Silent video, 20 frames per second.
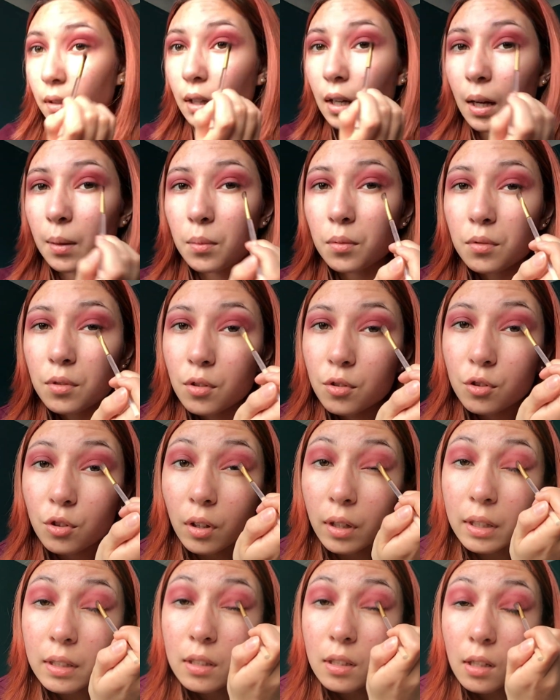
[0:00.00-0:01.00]
I'm also
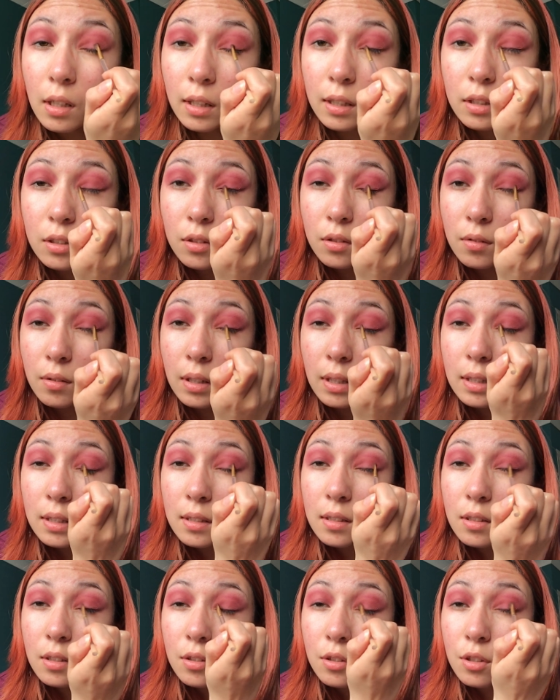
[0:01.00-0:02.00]
trying to do this
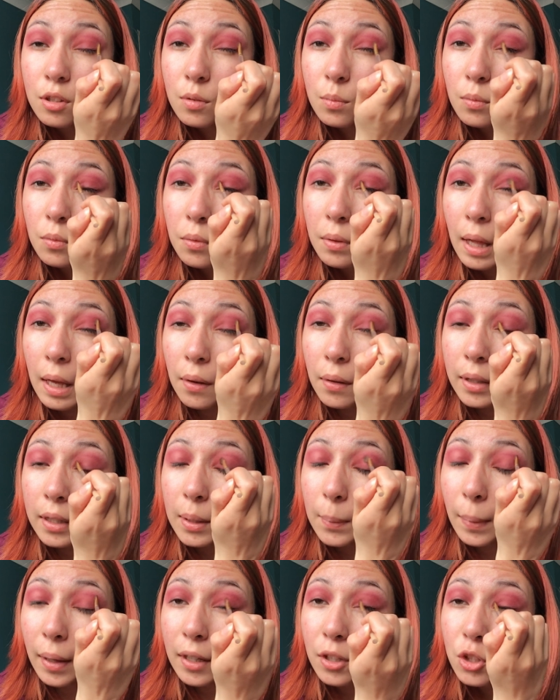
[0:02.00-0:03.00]
to smooth out any
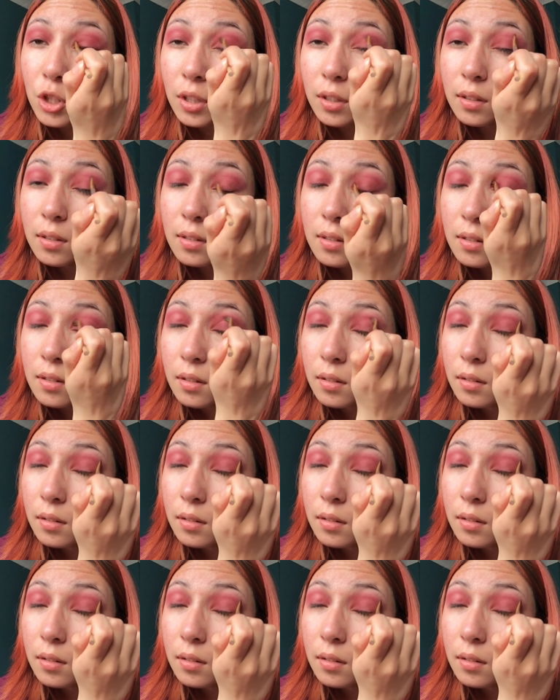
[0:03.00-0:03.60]
patchiness.